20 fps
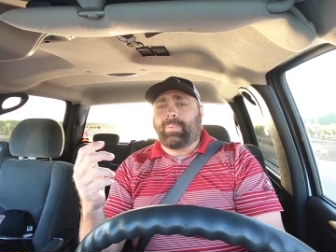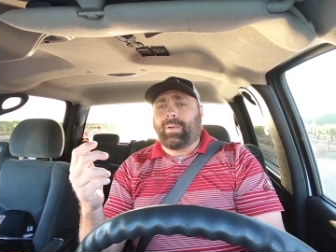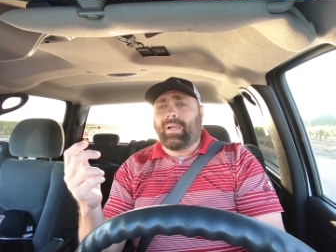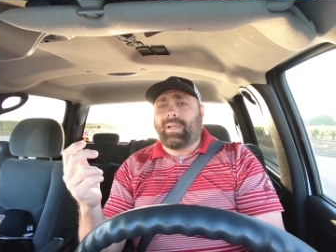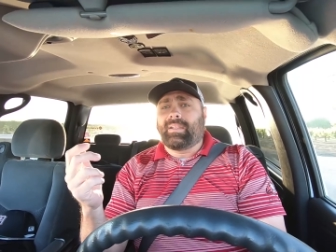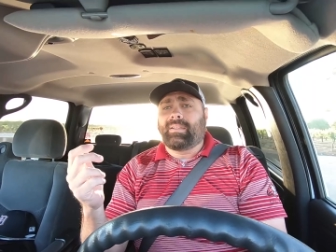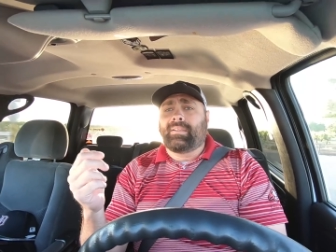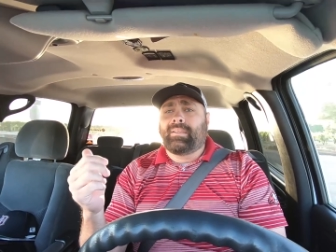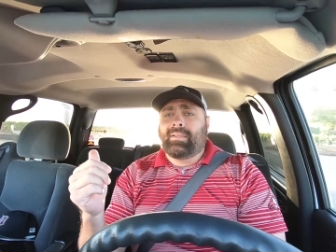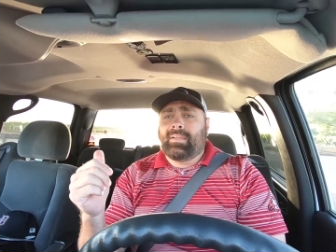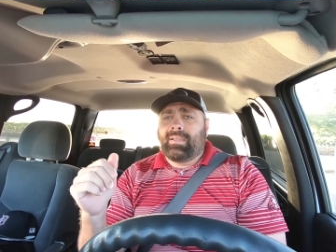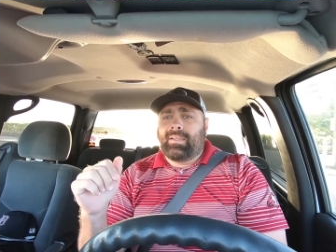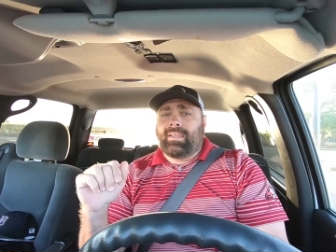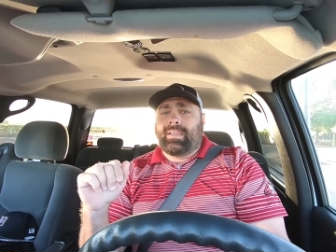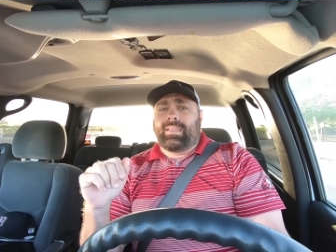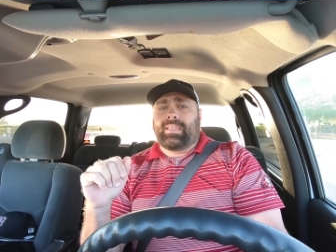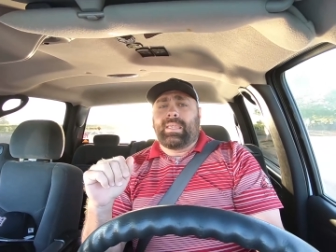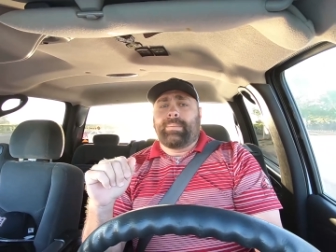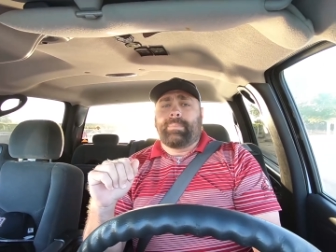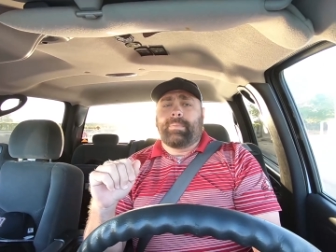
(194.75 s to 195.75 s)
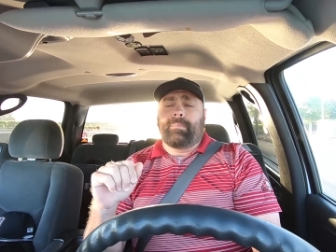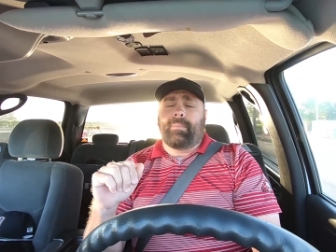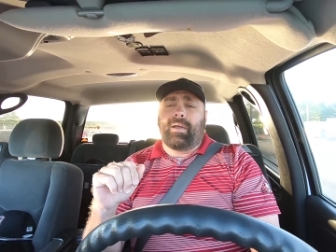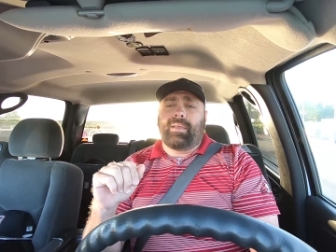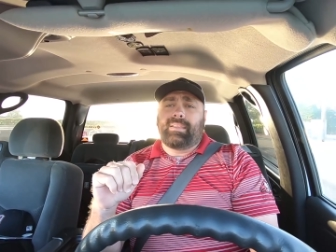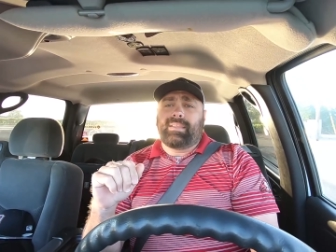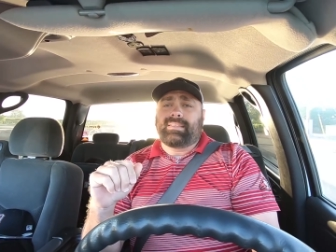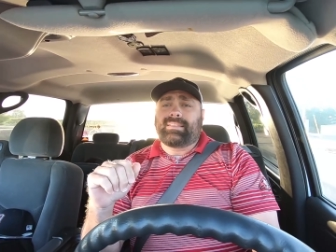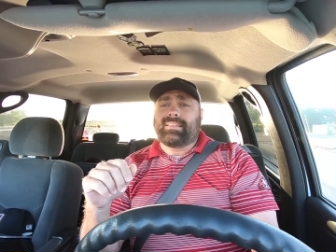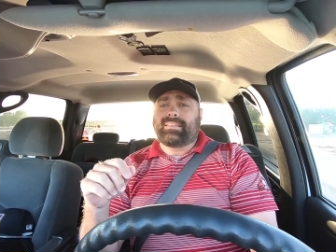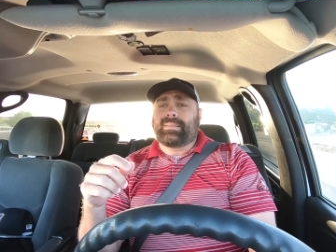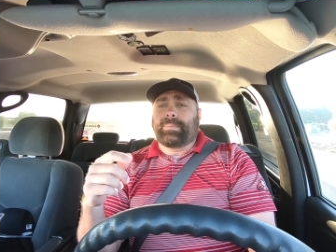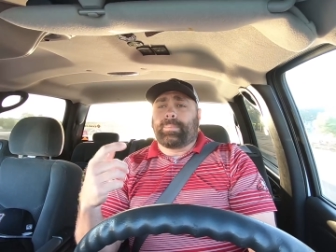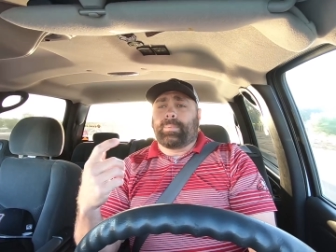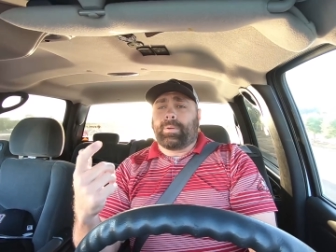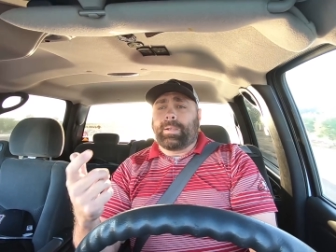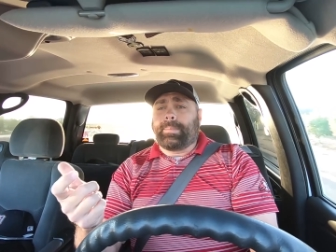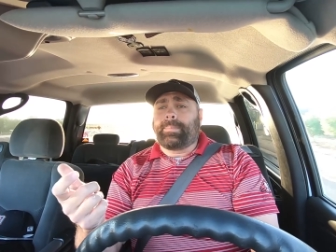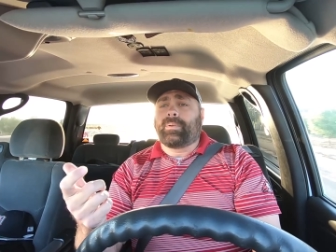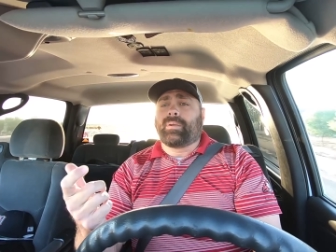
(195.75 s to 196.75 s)
But keep in mind, this is a
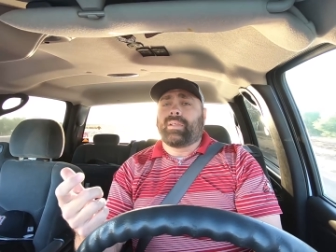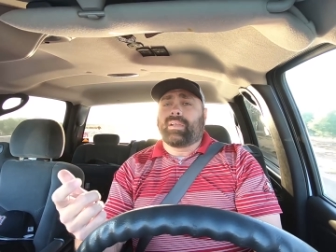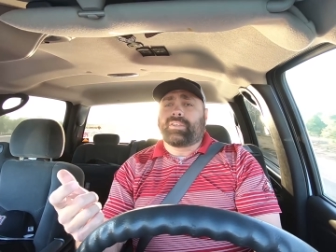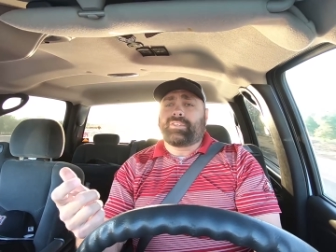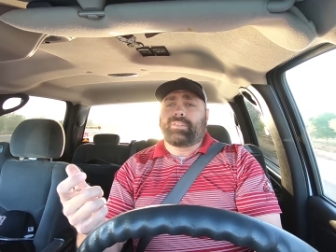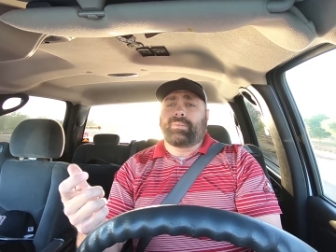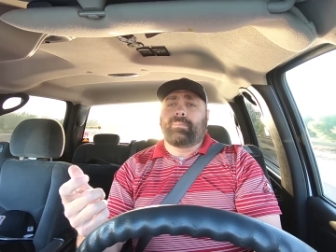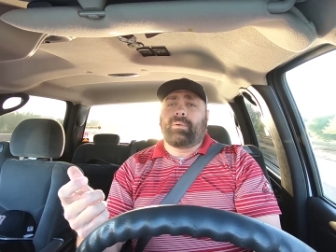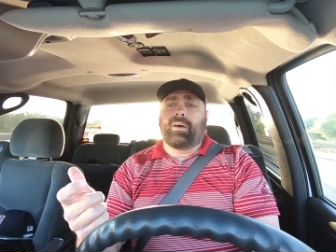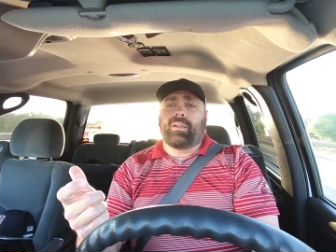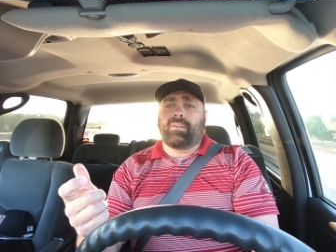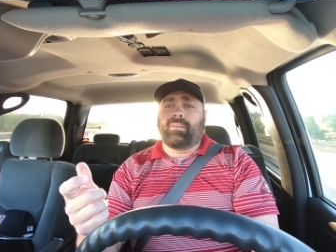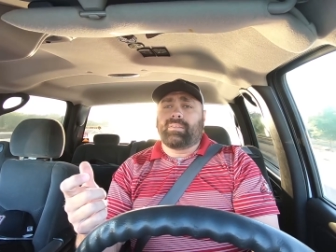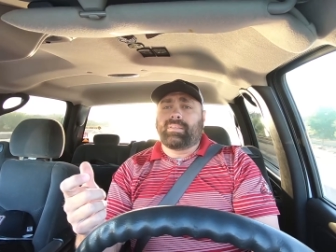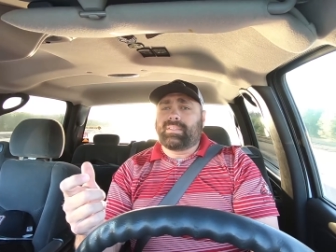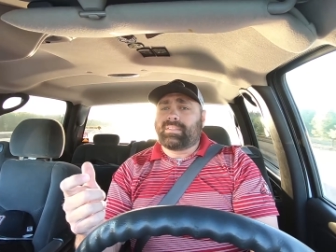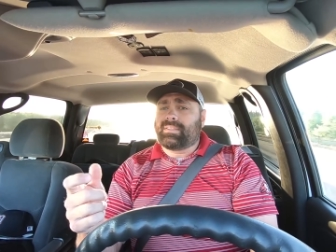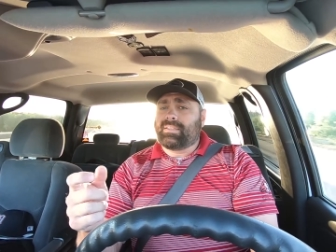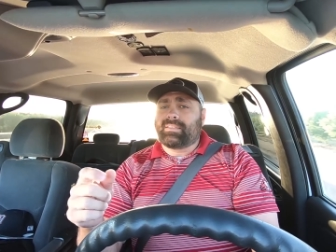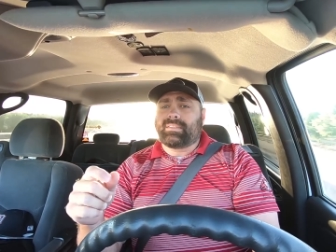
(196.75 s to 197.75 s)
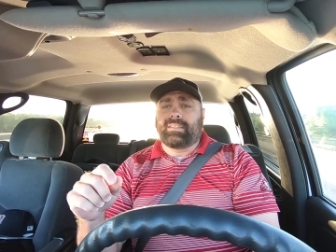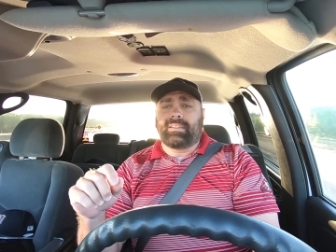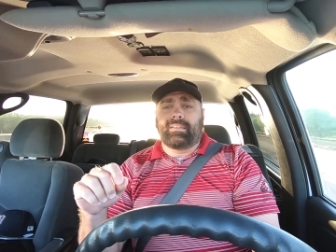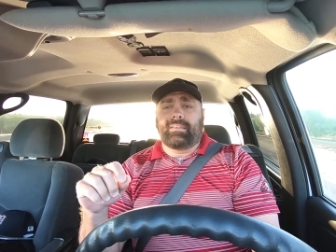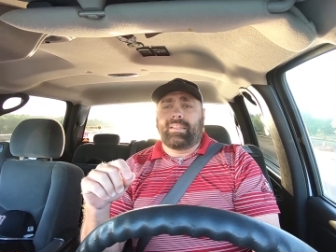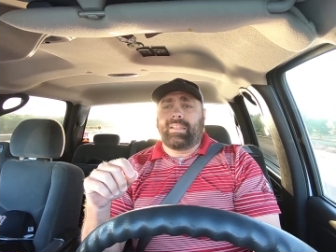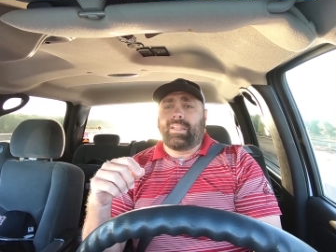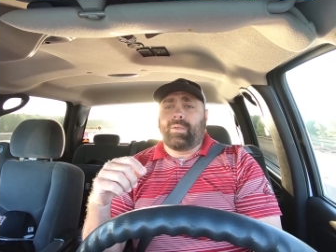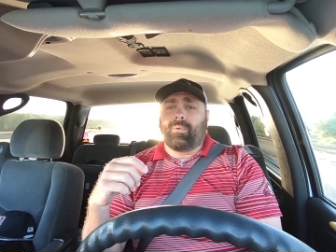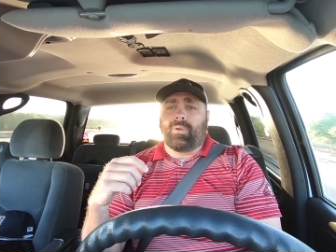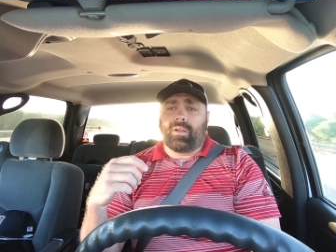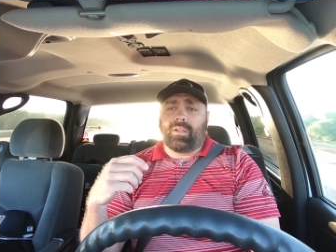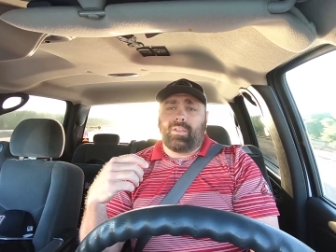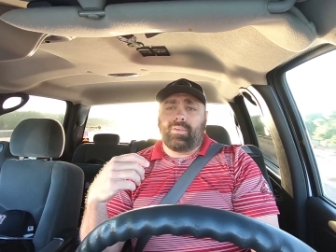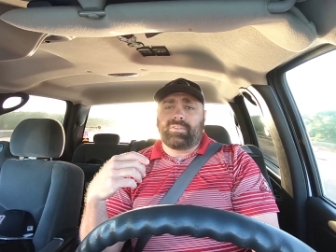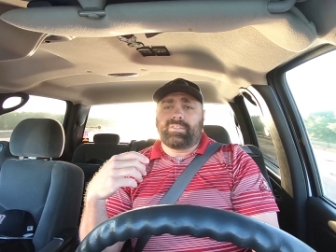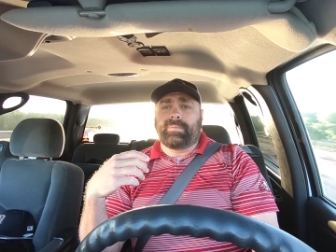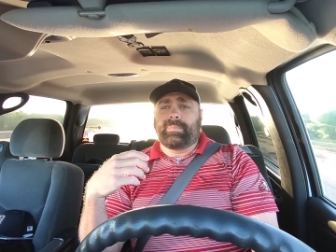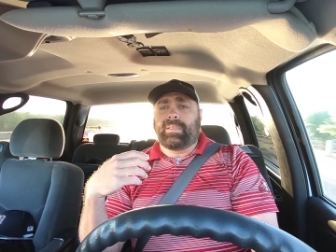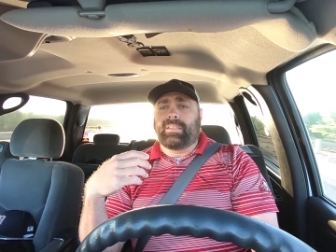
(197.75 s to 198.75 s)
pre-production model. This isn't anywhere
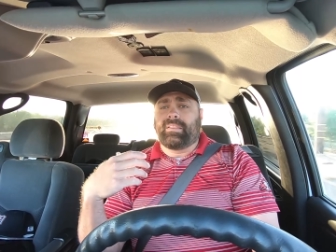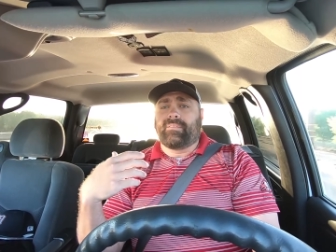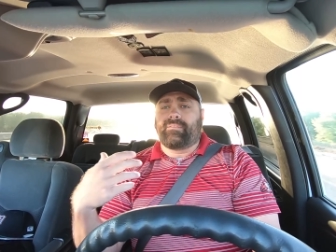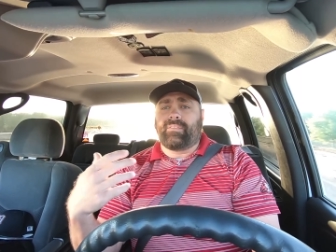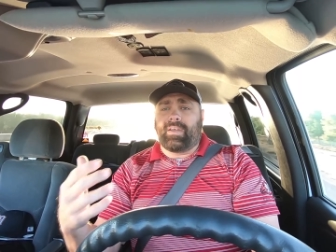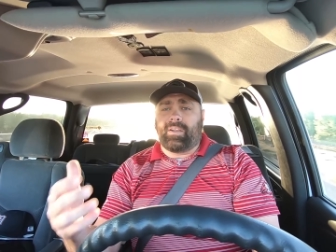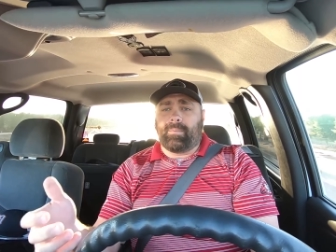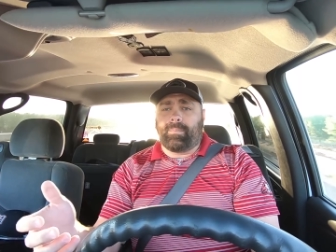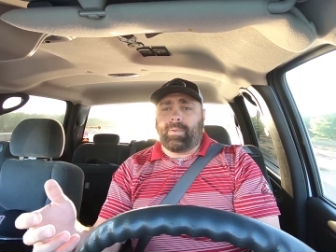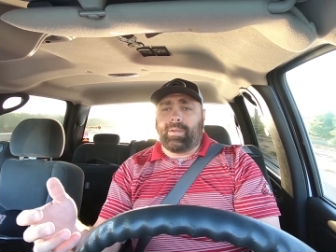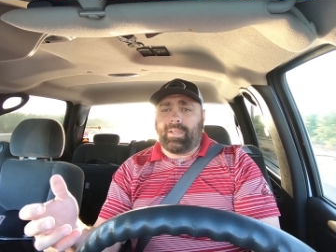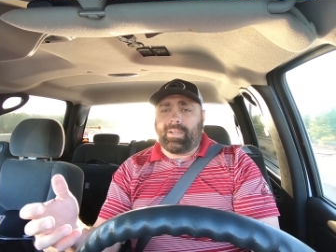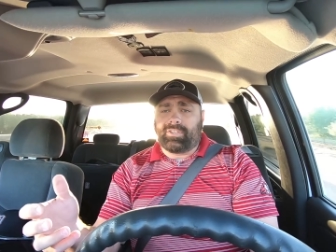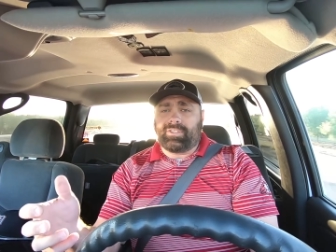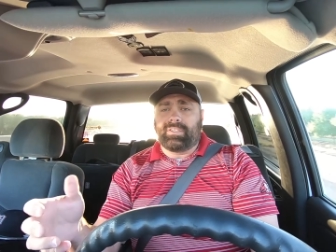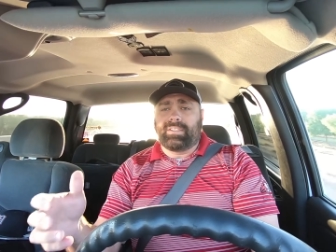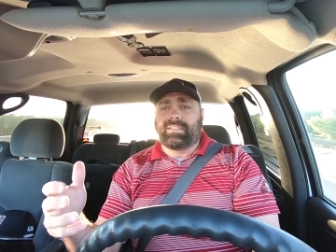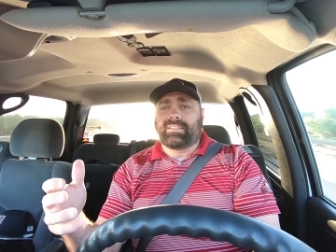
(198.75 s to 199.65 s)
close to being the final production.